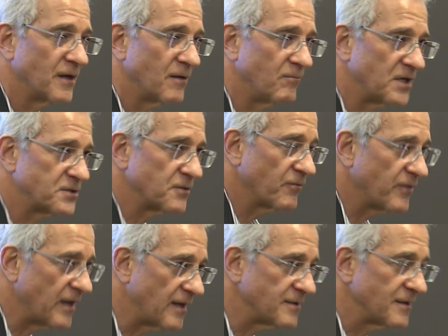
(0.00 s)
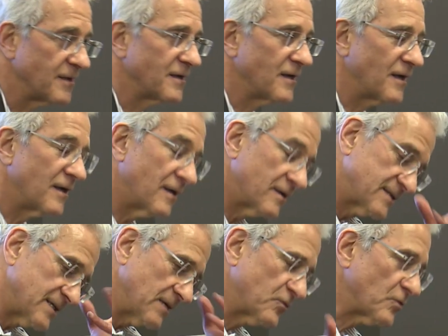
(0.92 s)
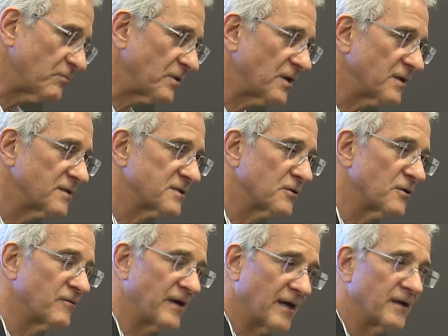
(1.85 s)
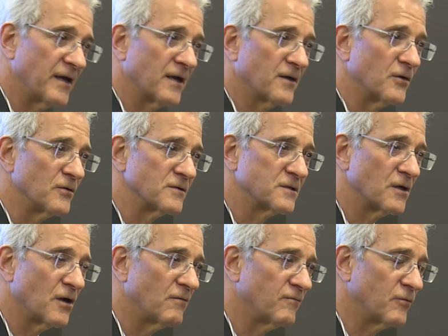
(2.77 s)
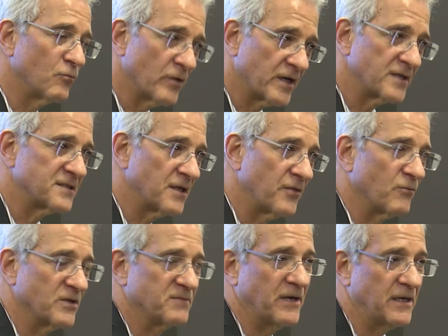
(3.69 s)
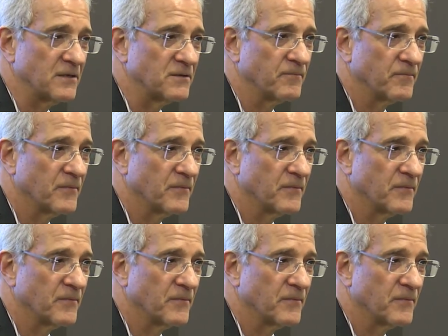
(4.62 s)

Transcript: much of that uh, seemed to me sort of had echoes of what I see in the West Bank.